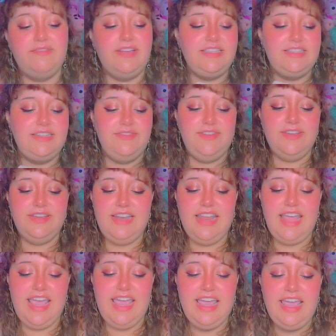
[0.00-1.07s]
rest of your
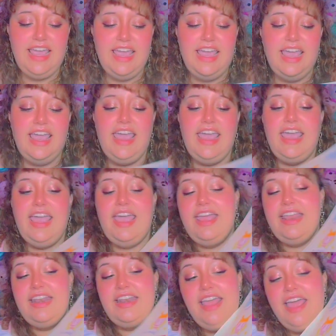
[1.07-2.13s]
day.
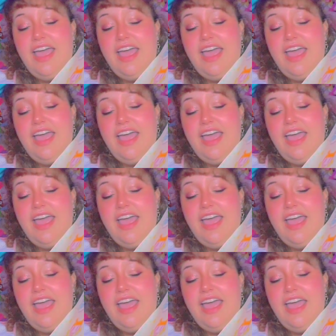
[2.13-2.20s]
And